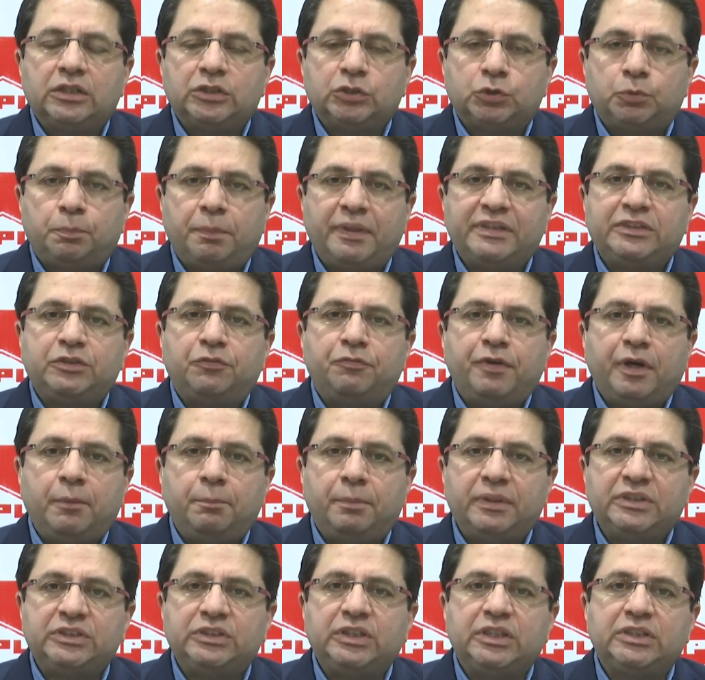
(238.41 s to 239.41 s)

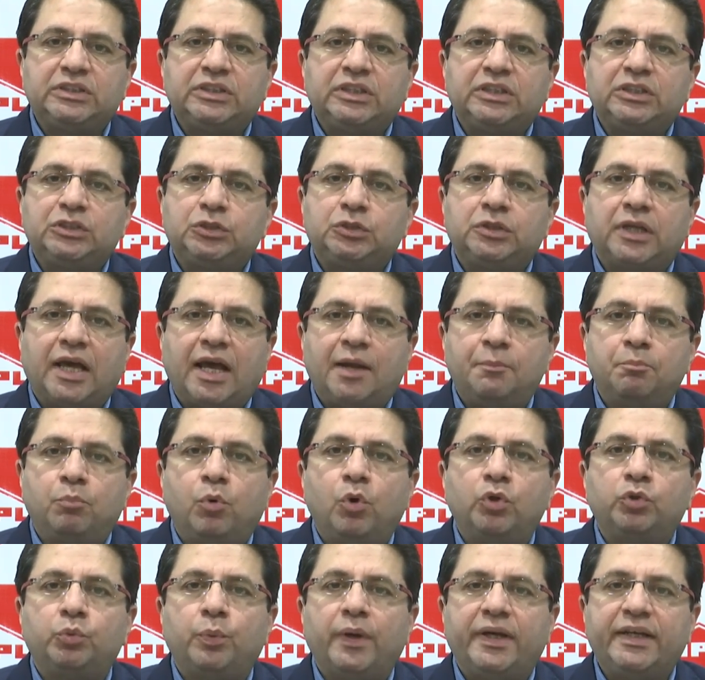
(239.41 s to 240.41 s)
specific businesses, and
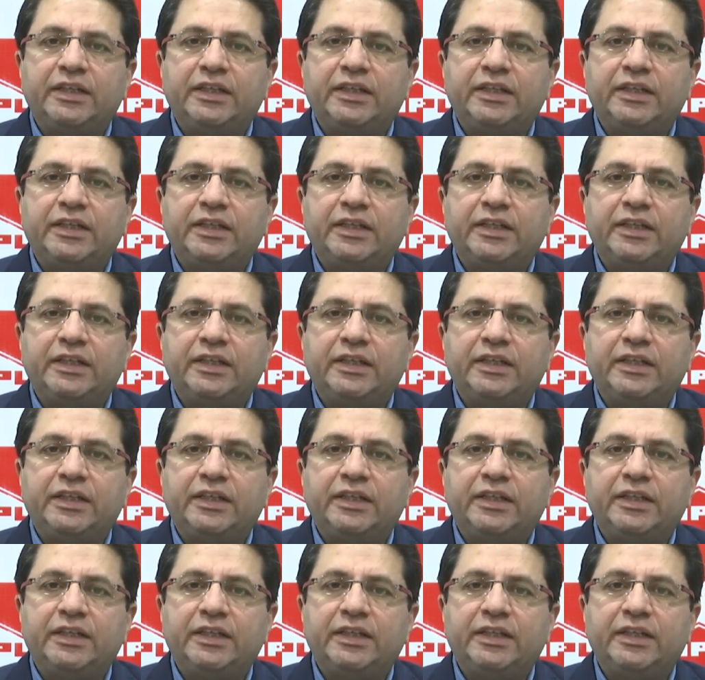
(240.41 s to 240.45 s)
both